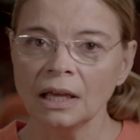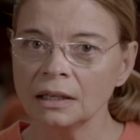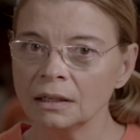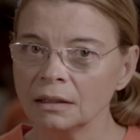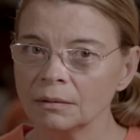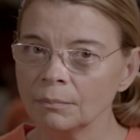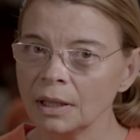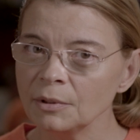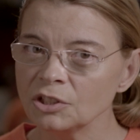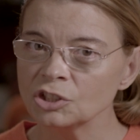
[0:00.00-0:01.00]
and
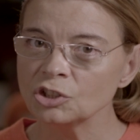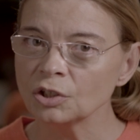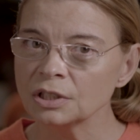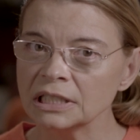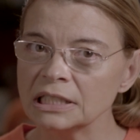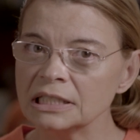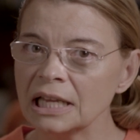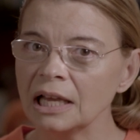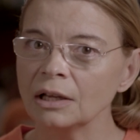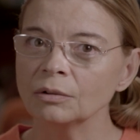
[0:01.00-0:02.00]
maybe just jotting
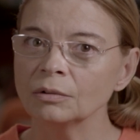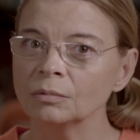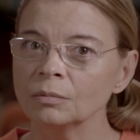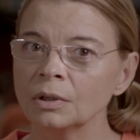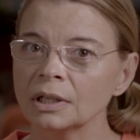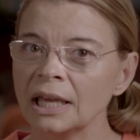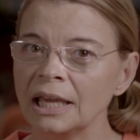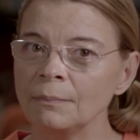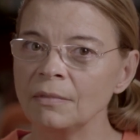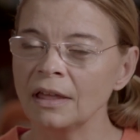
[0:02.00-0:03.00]
down what
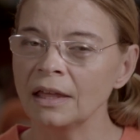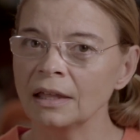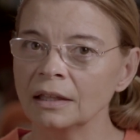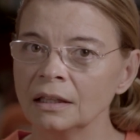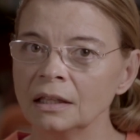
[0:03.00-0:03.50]
came there.